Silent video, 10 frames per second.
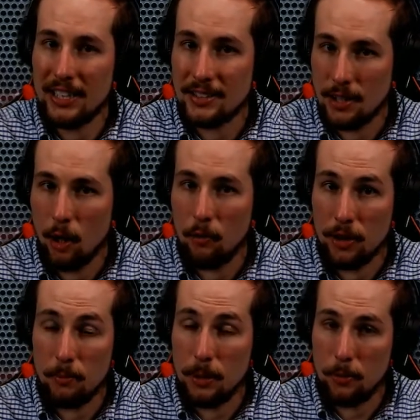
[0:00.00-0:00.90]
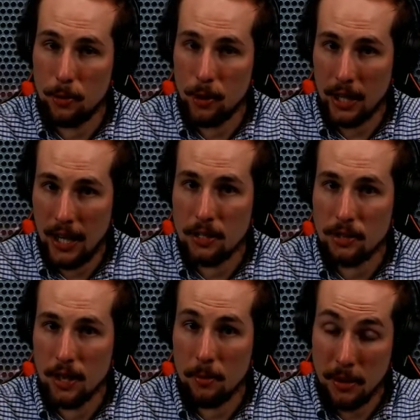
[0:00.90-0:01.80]
itself and the people that are engaged
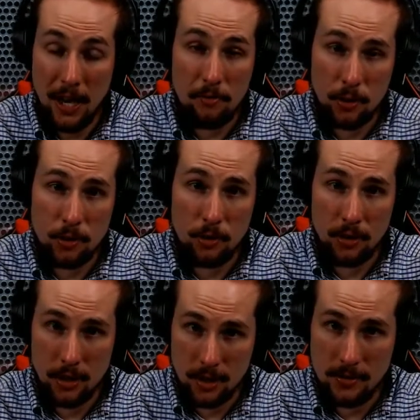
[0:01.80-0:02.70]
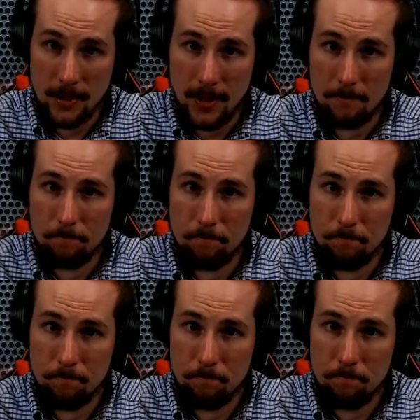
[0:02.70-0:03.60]
in them. And that verse certainly does that.
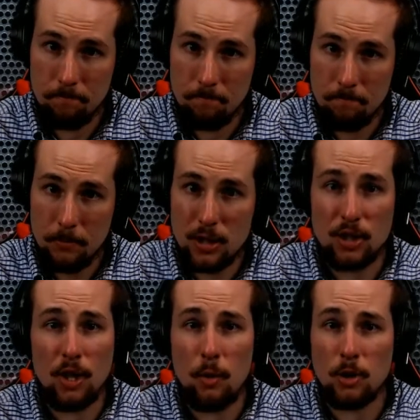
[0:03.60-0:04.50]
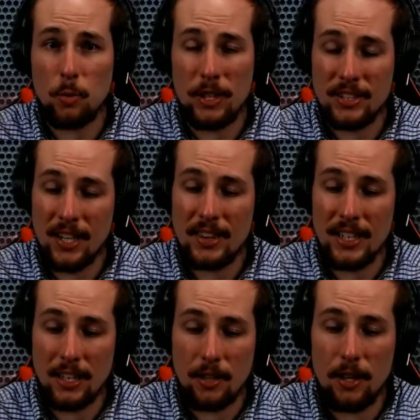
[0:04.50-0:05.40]
But did you notice what it said at
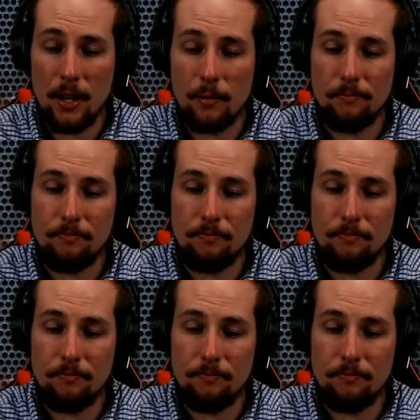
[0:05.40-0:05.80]
the end there?